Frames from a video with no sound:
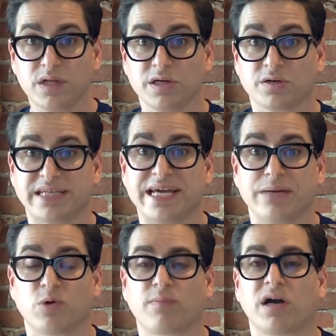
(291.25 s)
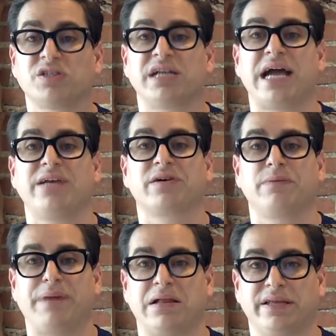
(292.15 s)
You're taking more margin and you're
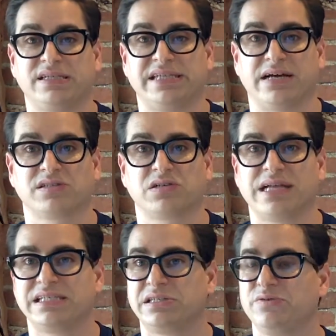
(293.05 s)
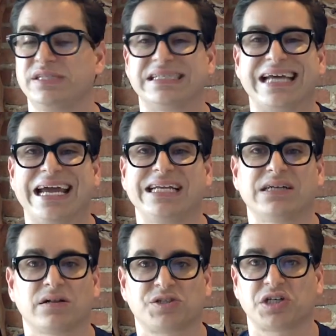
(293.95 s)
compelling the sale. So let's use this $80
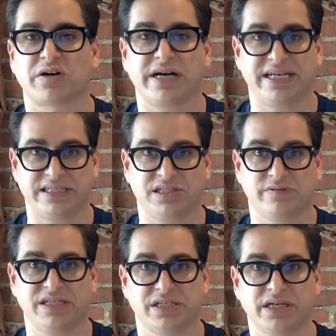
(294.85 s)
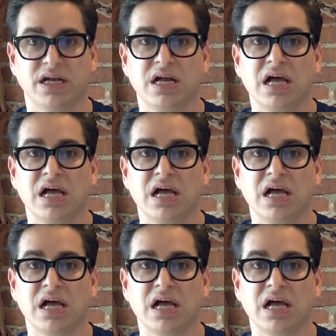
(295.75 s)
Chardonnay situation.